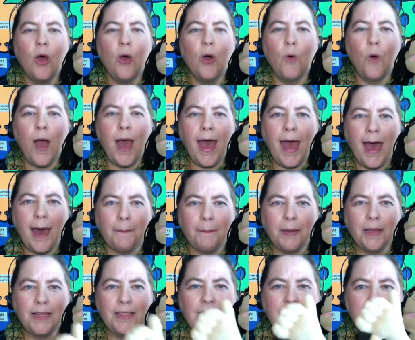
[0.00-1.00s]
what
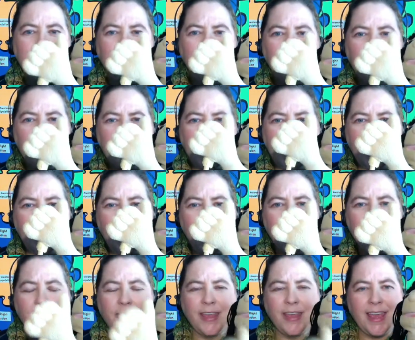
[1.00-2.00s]
happens if you take
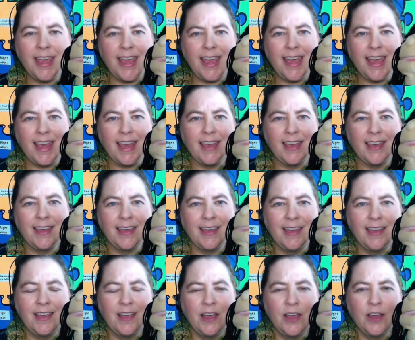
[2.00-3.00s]
off the I?
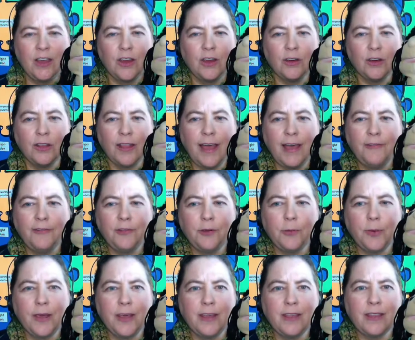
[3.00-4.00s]
You're left
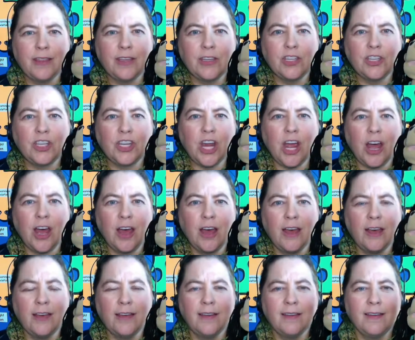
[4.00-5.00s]
with ch.
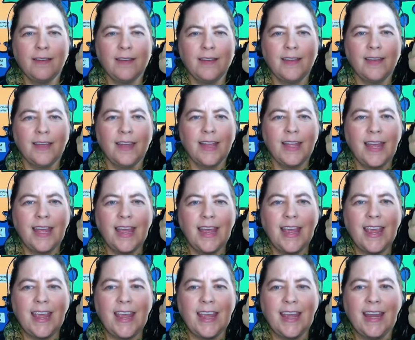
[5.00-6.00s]

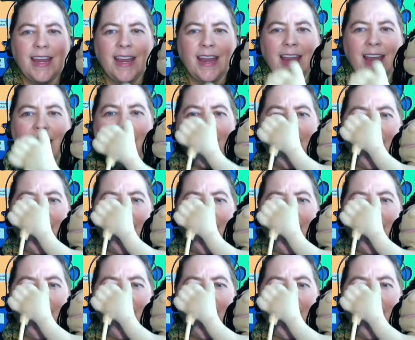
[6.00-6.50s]
In